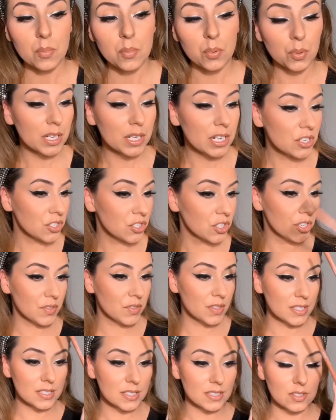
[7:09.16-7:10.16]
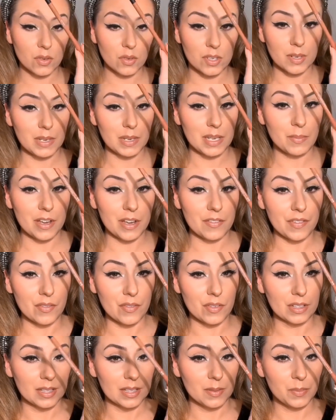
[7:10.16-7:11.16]
I'm pretty sure this is going to be my
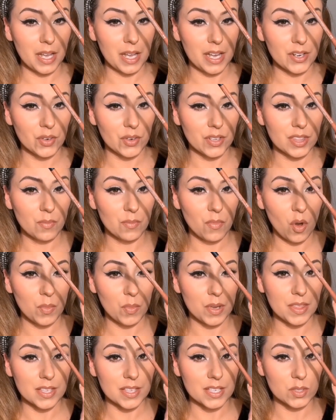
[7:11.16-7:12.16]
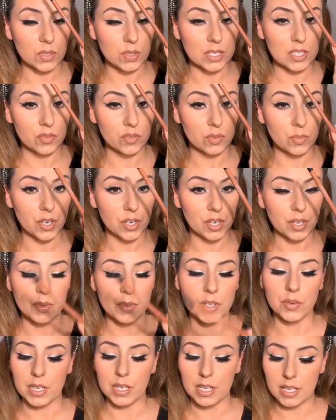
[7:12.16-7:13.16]
favorite lip liner at the moment. This one is from Huda
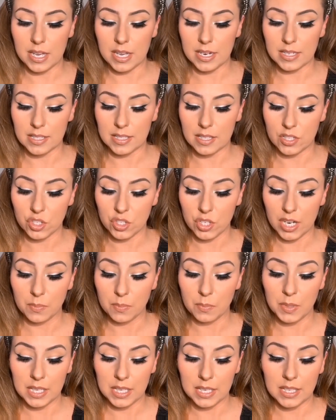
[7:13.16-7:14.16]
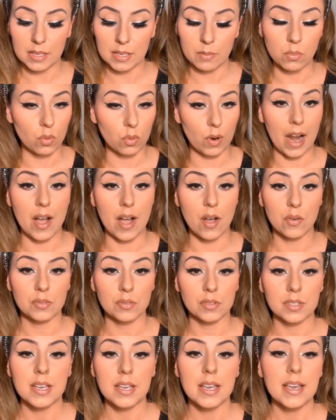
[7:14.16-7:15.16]
Beauty, and it's in the shade Pinky
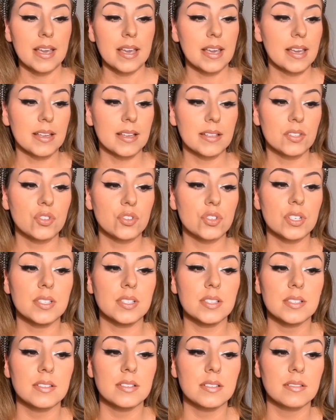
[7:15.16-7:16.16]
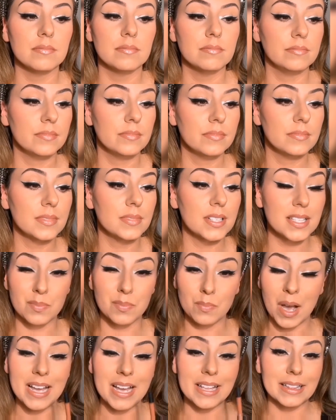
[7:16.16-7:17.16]
Brown. It's just,
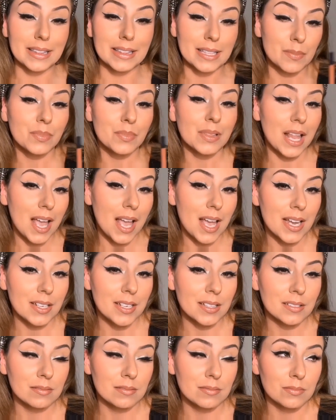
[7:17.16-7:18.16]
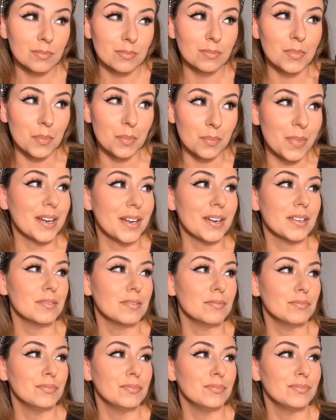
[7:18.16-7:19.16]
it's my lip line, but
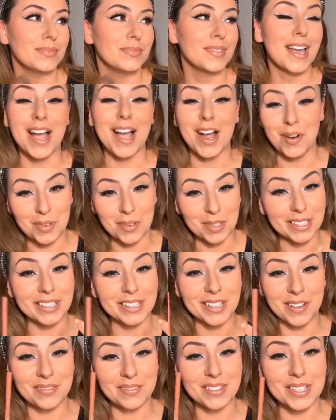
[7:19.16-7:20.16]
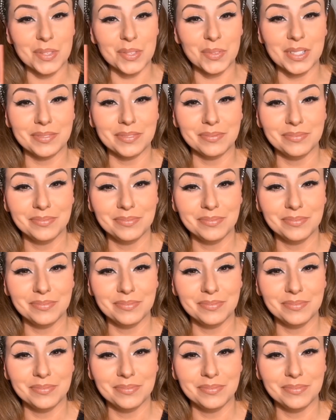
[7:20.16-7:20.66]
better. I really love this one.